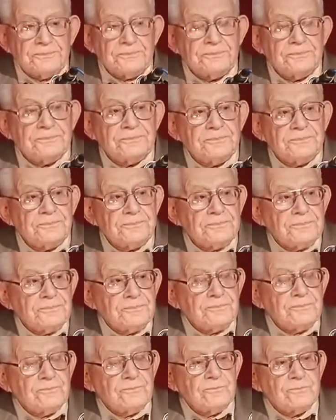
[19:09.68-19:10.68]

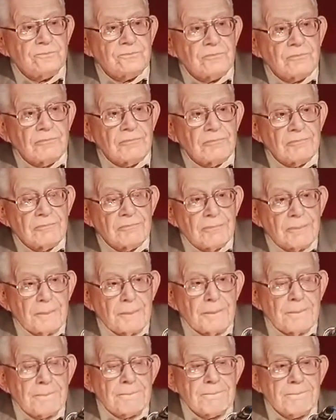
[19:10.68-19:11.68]

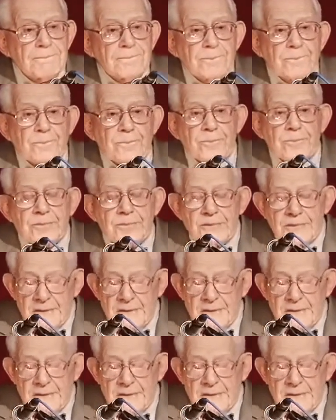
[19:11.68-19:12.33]
Nothing is said.